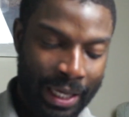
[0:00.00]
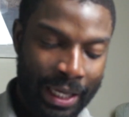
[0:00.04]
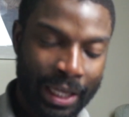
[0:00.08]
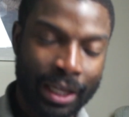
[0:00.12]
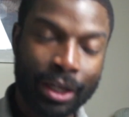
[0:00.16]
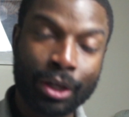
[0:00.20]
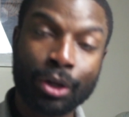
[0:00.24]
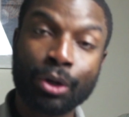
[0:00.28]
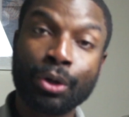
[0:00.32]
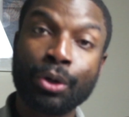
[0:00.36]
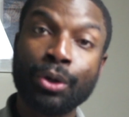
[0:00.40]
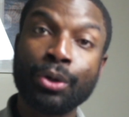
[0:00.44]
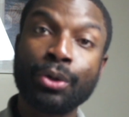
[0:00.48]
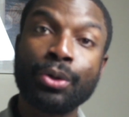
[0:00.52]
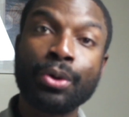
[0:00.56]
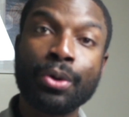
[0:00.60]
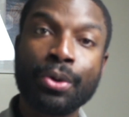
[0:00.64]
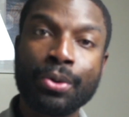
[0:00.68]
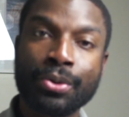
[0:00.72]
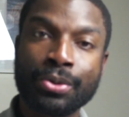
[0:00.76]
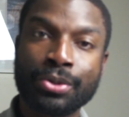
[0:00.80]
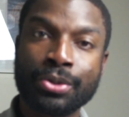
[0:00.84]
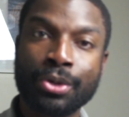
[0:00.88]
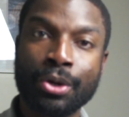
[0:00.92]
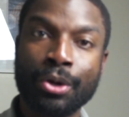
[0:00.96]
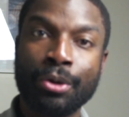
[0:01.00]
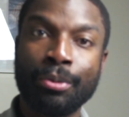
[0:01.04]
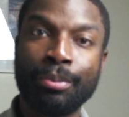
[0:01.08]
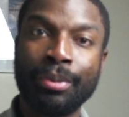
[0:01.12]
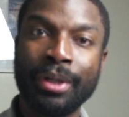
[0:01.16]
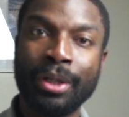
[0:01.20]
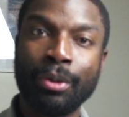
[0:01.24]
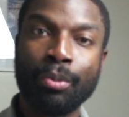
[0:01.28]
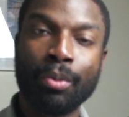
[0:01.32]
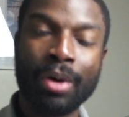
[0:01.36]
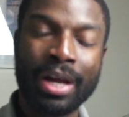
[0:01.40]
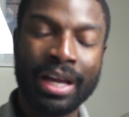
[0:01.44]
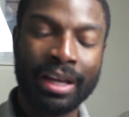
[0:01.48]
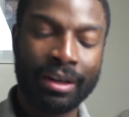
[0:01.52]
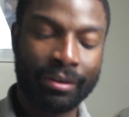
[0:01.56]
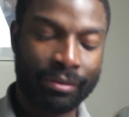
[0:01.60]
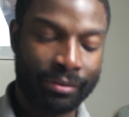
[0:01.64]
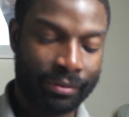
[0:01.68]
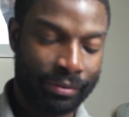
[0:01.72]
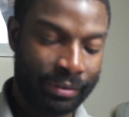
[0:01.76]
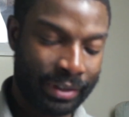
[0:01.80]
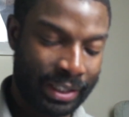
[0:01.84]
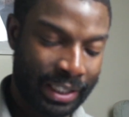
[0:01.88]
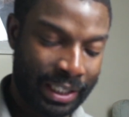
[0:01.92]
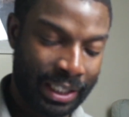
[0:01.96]
It could also be waived
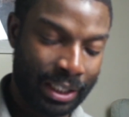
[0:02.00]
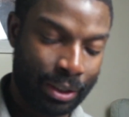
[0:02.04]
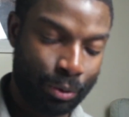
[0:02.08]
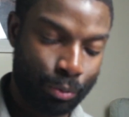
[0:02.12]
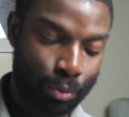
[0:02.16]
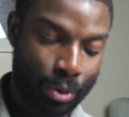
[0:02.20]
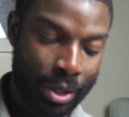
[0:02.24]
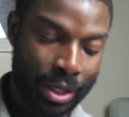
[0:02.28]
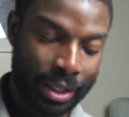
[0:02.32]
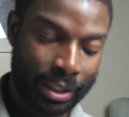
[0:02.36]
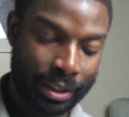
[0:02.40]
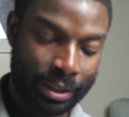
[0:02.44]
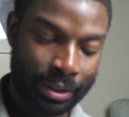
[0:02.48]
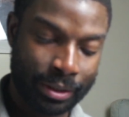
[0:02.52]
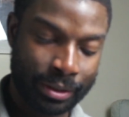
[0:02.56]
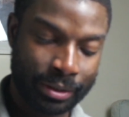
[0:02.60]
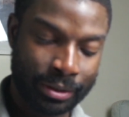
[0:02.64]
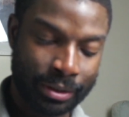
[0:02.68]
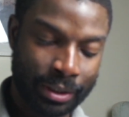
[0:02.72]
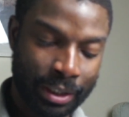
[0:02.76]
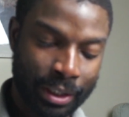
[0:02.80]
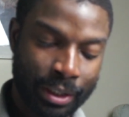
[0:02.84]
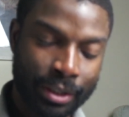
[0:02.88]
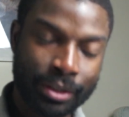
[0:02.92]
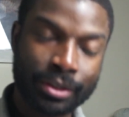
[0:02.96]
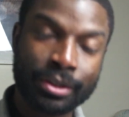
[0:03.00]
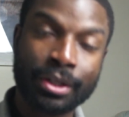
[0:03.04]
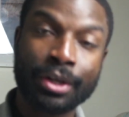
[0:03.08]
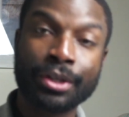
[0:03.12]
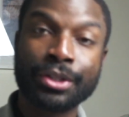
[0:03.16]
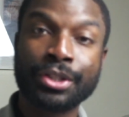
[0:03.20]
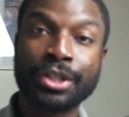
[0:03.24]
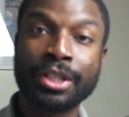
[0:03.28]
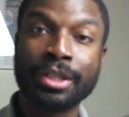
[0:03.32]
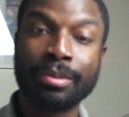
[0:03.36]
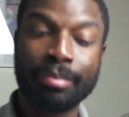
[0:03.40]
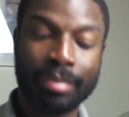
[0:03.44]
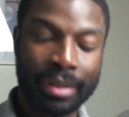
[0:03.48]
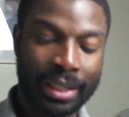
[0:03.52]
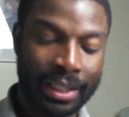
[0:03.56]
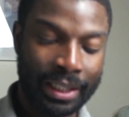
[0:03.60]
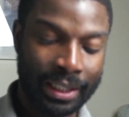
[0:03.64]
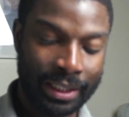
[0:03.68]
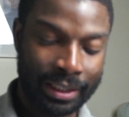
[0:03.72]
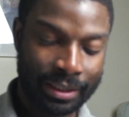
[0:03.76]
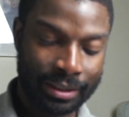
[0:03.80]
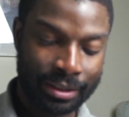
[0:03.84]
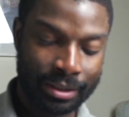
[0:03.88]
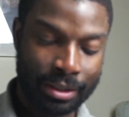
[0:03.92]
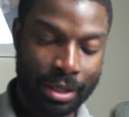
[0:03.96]
for key workers such as
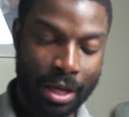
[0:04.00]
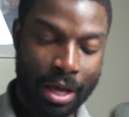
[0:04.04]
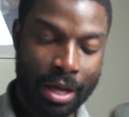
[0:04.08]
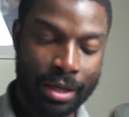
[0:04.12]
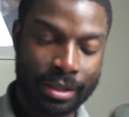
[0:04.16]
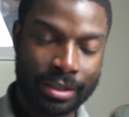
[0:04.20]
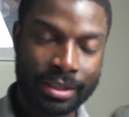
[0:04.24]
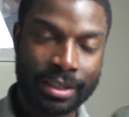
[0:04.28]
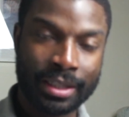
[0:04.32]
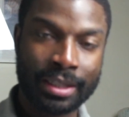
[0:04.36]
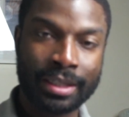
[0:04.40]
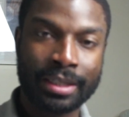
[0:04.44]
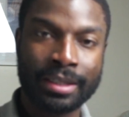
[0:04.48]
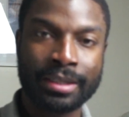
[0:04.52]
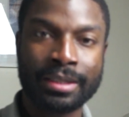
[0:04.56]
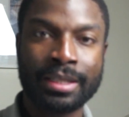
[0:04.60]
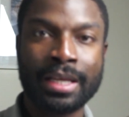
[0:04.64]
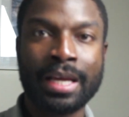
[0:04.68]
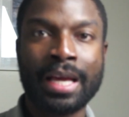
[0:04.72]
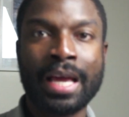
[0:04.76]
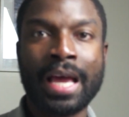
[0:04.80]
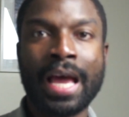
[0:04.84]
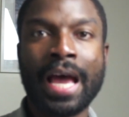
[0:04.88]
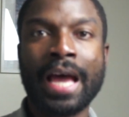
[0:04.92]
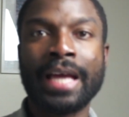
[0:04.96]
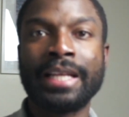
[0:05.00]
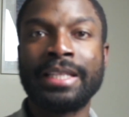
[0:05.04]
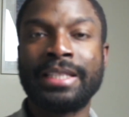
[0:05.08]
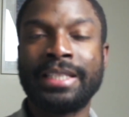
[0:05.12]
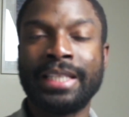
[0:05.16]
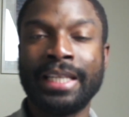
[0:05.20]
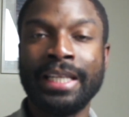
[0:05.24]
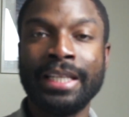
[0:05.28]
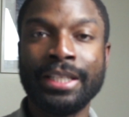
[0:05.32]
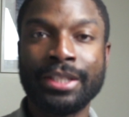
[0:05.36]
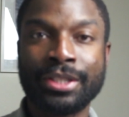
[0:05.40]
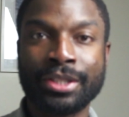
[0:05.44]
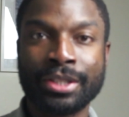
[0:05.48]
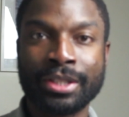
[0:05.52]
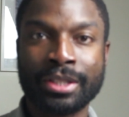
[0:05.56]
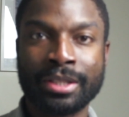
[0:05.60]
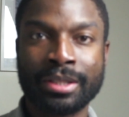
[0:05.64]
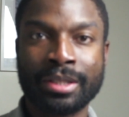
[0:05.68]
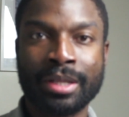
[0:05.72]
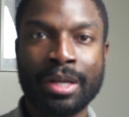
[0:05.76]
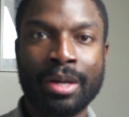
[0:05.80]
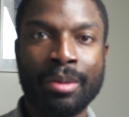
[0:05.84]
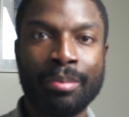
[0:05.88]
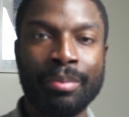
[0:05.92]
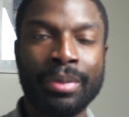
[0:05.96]
police, nurses, and
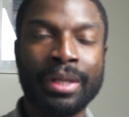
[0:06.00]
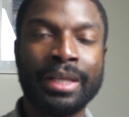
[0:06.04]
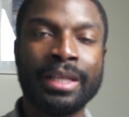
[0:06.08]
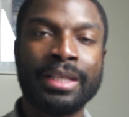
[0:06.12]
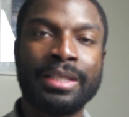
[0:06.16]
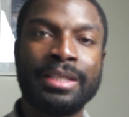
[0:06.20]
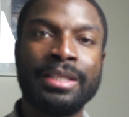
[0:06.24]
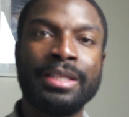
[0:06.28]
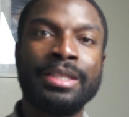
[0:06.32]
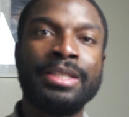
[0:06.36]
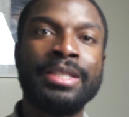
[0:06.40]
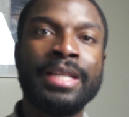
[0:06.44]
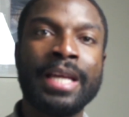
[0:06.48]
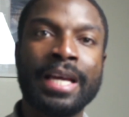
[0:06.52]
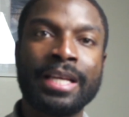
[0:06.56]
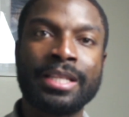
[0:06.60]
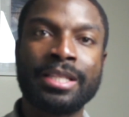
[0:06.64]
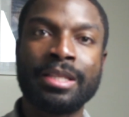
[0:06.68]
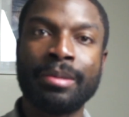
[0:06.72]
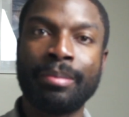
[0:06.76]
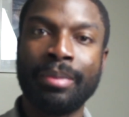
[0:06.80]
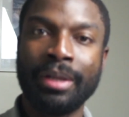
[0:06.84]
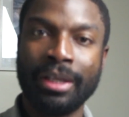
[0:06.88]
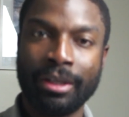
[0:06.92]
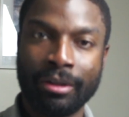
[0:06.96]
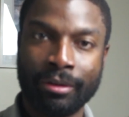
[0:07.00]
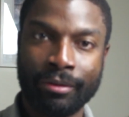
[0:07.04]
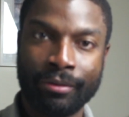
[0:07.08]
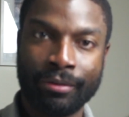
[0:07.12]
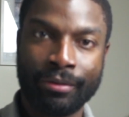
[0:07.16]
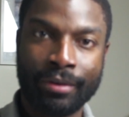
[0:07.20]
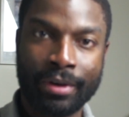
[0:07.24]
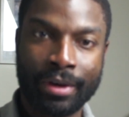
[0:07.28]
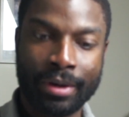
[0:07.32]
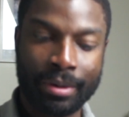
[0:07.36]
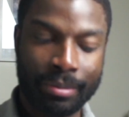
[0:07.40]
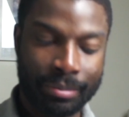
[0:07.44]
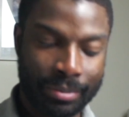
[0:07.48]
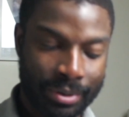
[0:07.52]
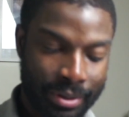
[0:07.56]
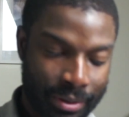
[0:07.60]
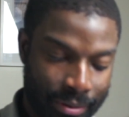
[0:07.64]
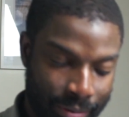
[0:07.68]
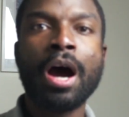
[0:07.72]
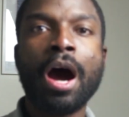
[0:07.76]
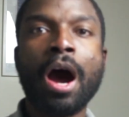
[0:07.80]
teachers, but this is yet to be confirmed.